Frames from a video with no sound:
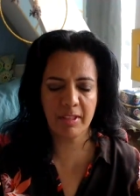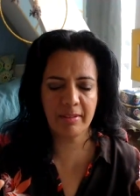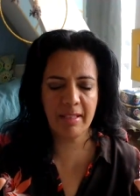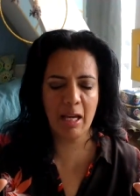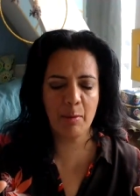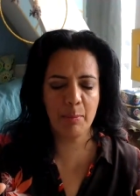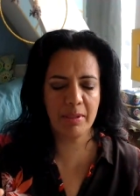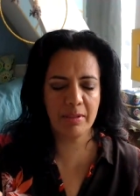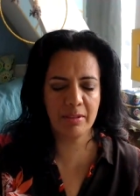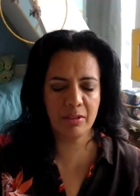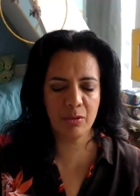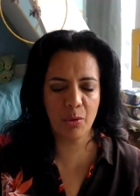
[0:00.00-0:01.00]
that
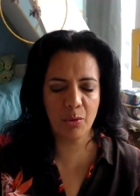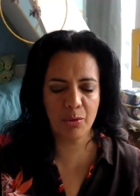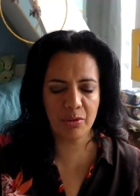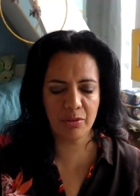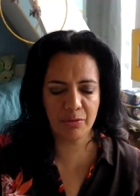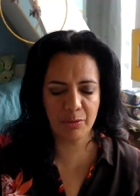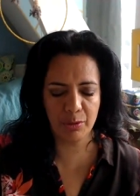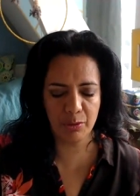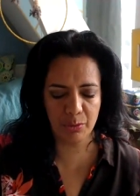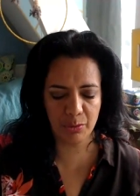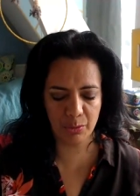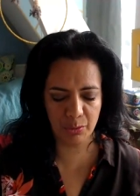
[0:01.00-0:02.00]
happen in order for
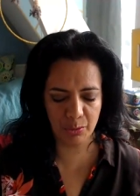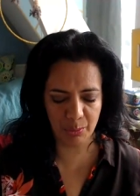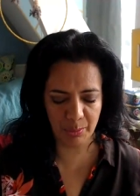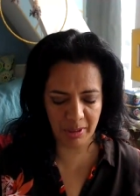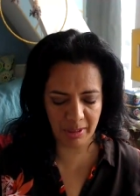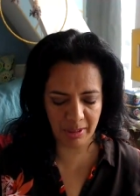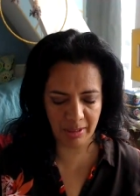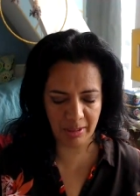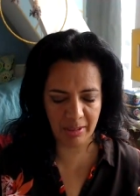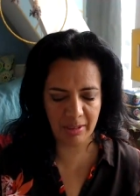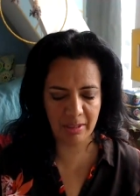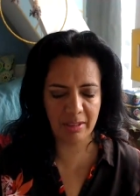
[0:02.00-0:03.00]
you to be